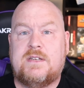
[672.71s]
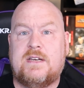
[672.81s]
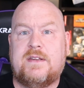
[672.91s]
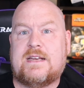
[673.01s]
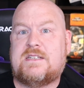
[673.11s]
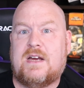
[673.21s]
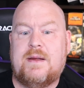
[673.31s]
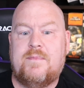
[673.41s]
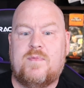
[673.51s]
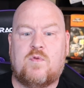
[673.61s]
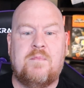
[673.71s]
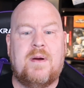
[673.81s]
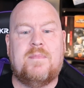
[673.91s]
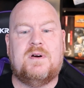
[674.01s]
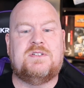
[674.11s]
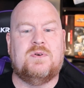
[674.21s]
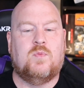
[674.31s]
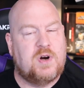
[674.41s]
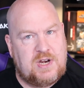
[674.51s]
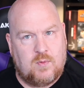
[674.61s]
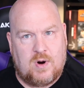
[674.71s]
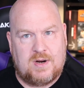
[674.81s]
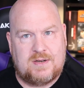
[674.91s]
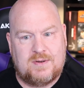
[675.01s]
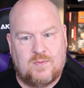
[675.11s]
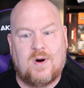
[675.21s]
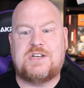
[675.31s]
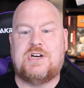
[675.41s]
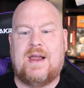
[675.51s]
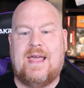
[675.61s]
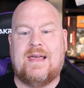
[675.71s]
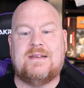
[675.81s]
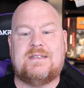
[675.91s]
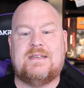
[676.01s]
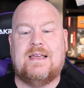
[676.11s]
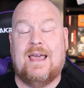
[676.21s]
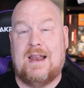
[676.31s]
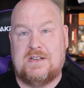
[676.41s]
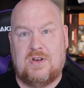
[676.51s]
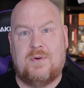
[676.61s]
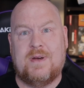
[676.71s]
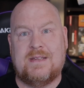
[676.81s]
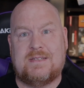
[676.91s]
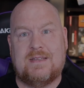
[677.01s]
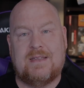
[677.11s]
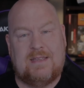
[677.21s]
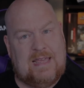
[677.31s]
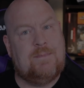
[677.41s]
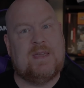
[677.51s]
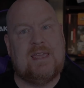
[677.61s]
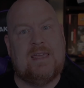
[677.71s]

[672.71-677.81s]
Till next time, remember to work your wonk, wash your hands, and as always, keep it